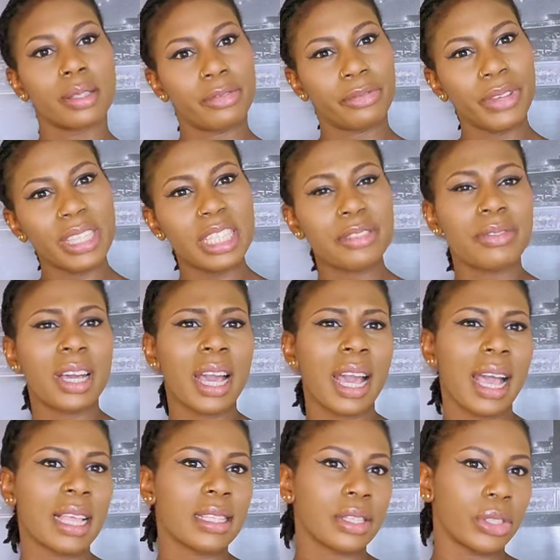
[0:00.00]
Vetiver
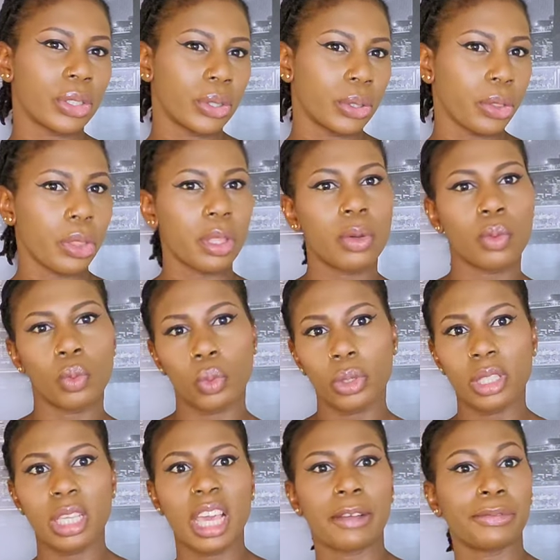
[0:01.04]
has earthy,
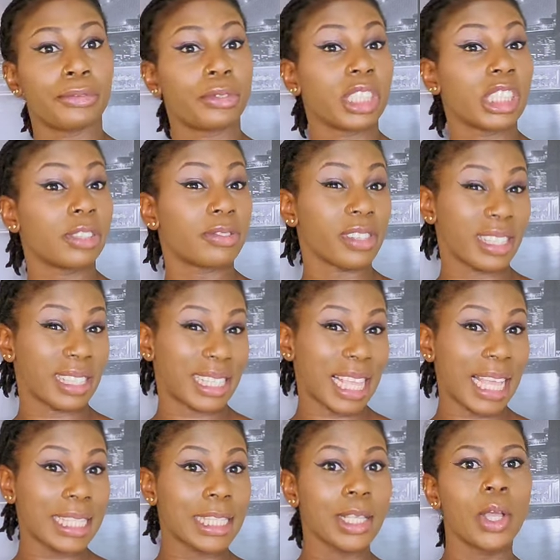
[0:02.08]
woody, and fresh
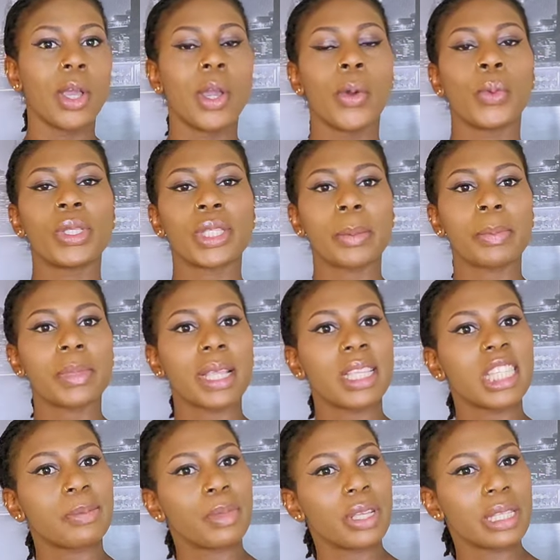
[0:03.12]
facets, which
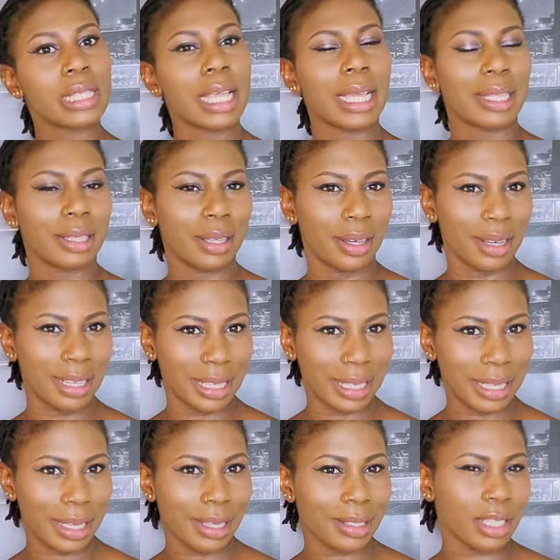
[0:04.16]
sometimes smells like an
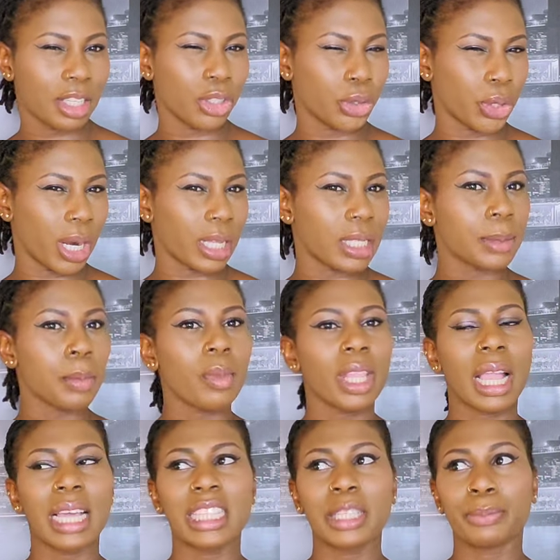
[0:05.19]
uncut grass,
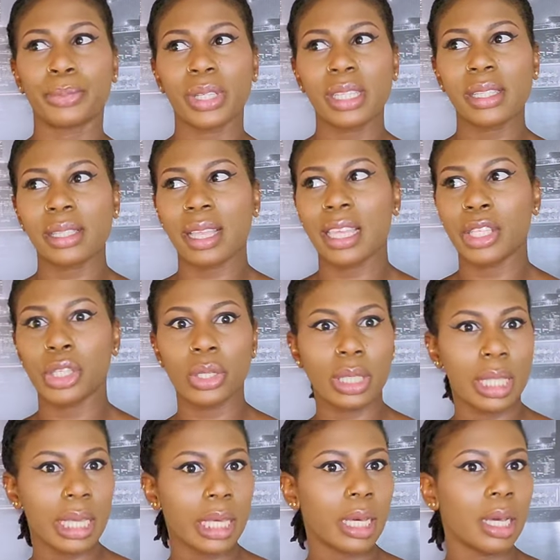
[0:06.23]
and it brings a
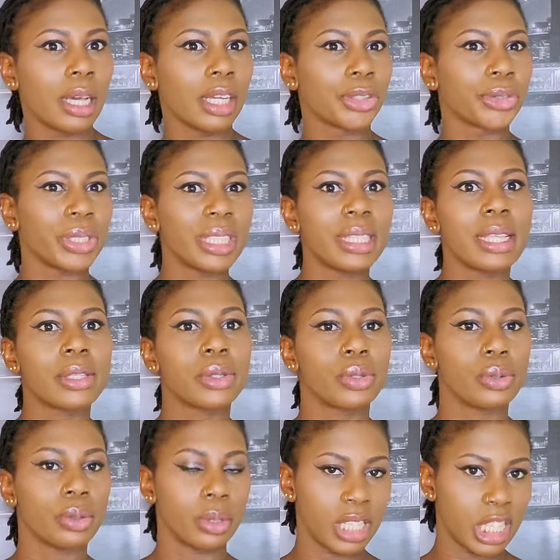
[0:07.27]
unique greenness
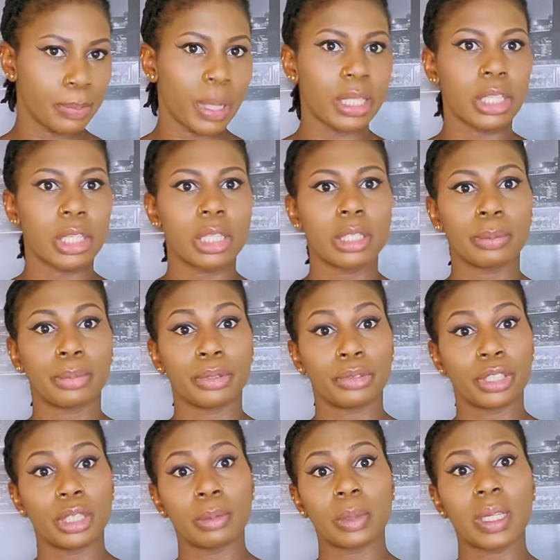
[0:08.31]
to this particular
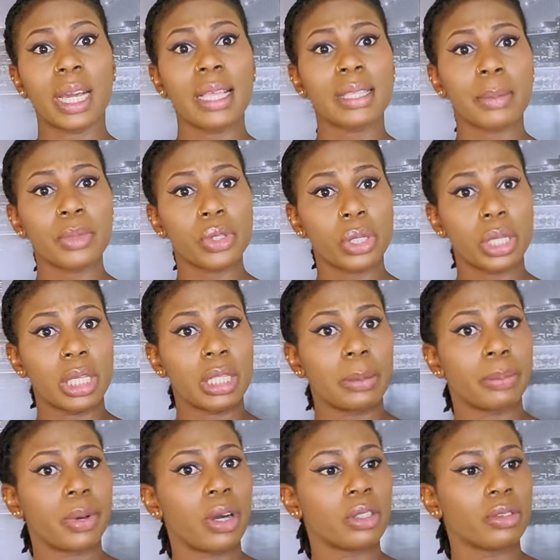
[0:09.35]
perfume. Guys, I'm talking
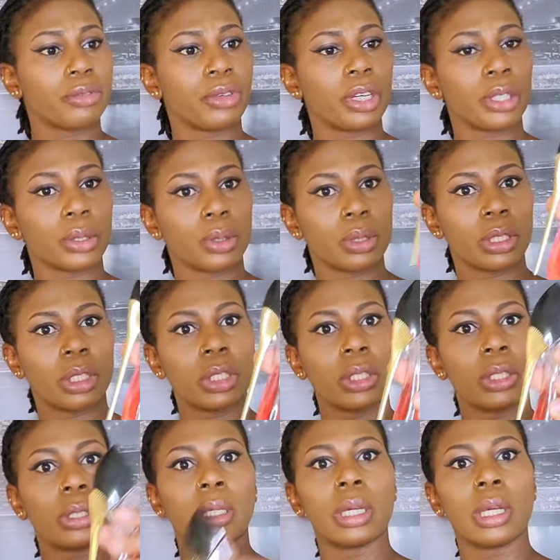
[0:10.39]
about the Very Good
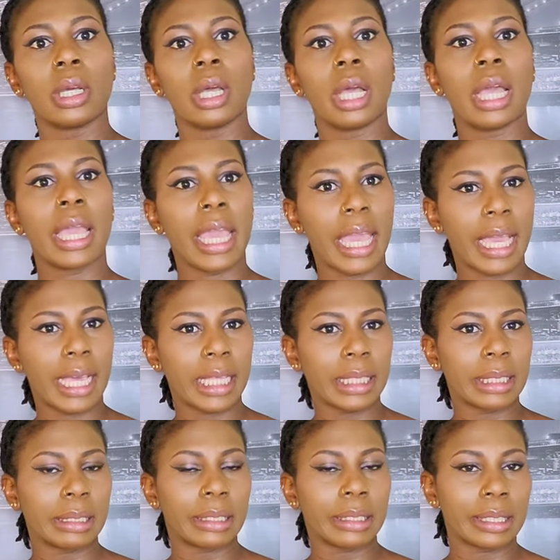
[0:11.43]
Girl,
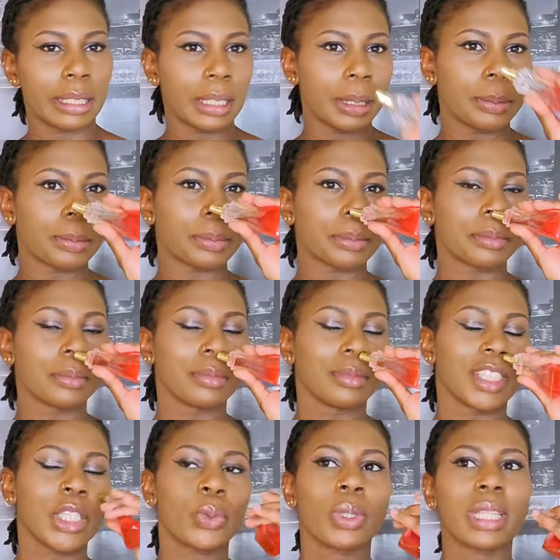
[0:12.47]
and
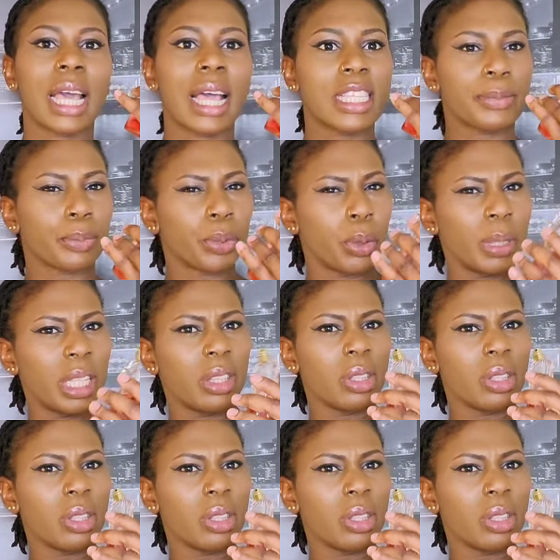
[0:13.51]
this one has prominent